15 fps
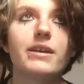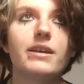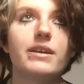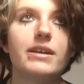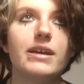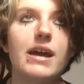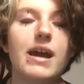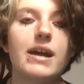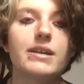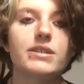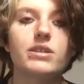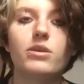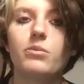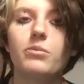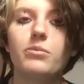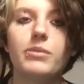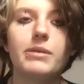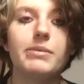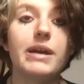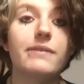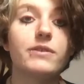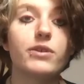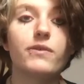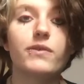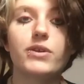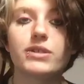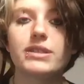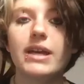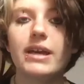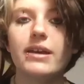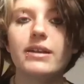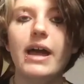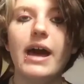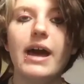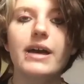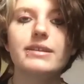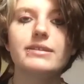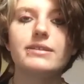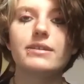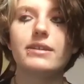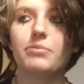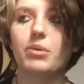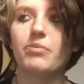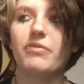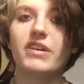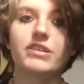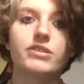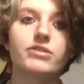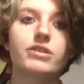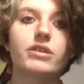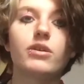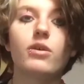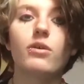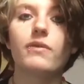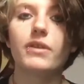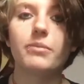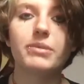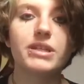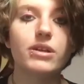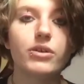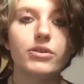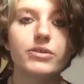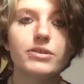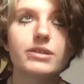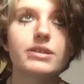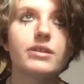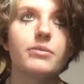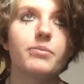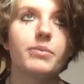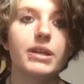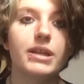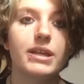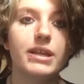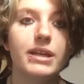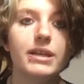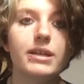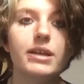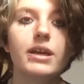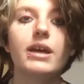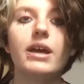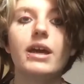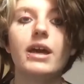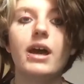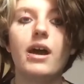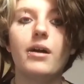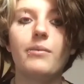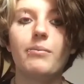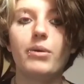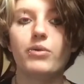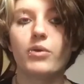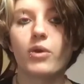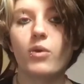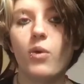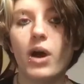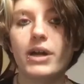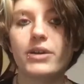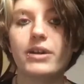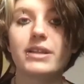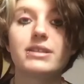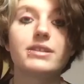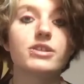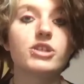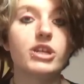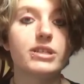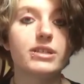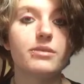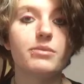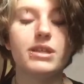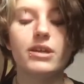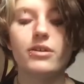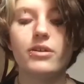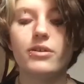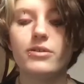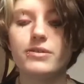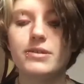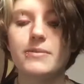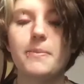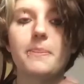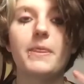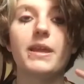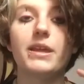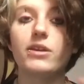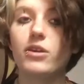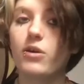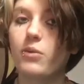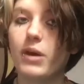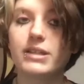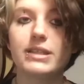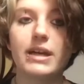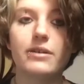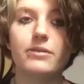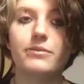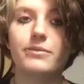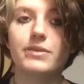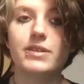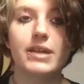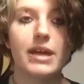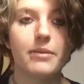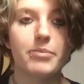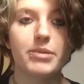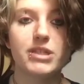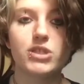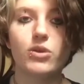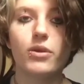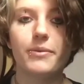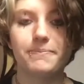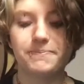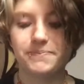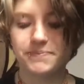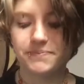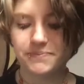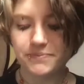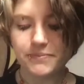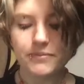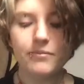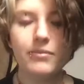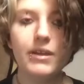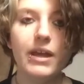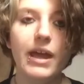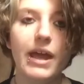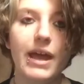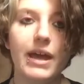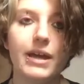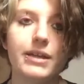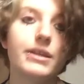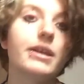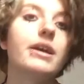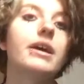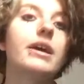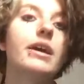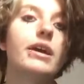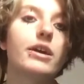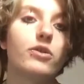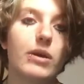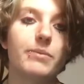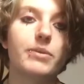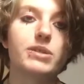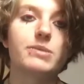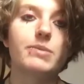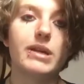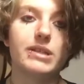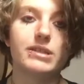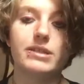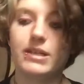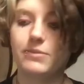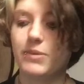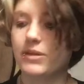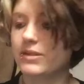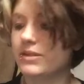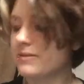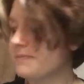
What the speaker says: Yeah, so maybe after the first day of class, the professor's gonna go over the materials you're gonna need, both required and suggested materials. You can go right down to the campus store and grab those textbooks.